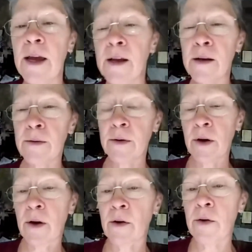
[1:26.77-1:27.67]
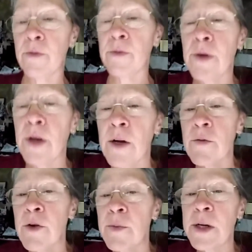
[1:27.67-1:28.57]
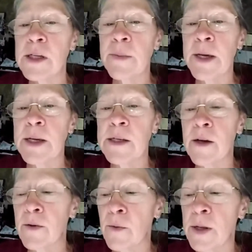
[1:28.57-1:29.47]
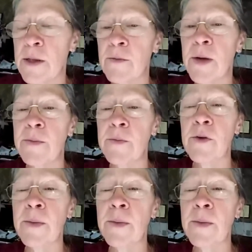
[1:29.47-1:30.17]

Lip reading: and added our own rubrics based on what the